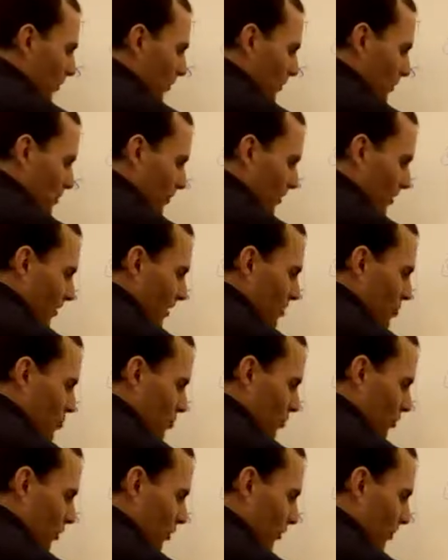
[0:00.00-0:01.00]
which is a
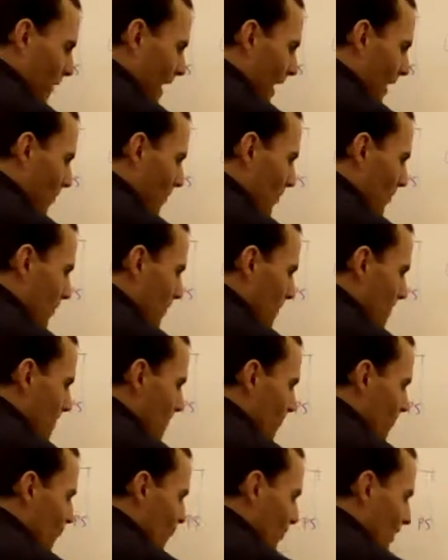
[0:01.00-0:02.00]
sugar backbone.
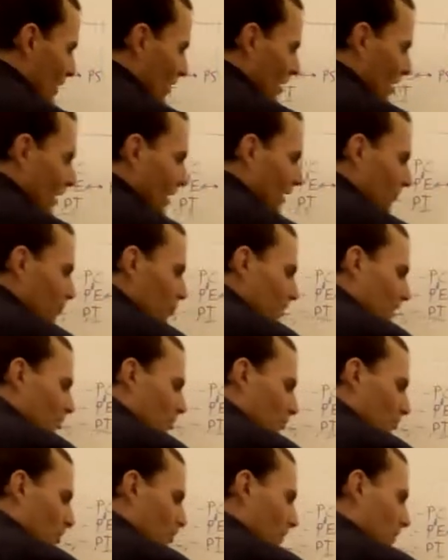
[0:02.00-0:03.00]
If we
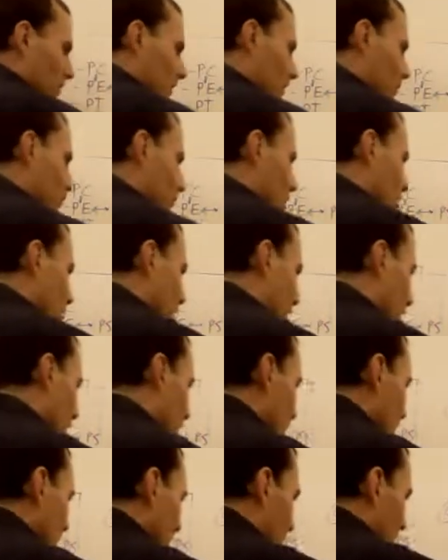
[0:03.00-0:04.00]
throw a glycerol
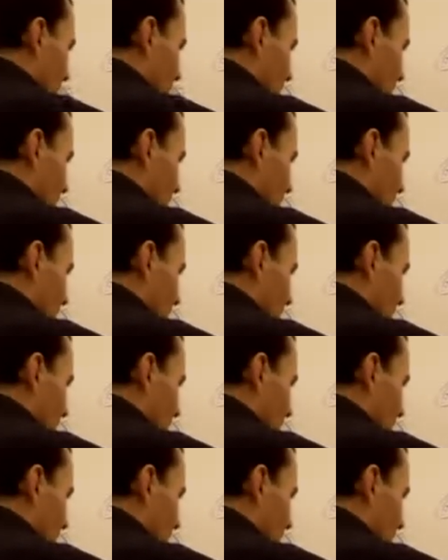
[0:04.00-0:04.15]
there,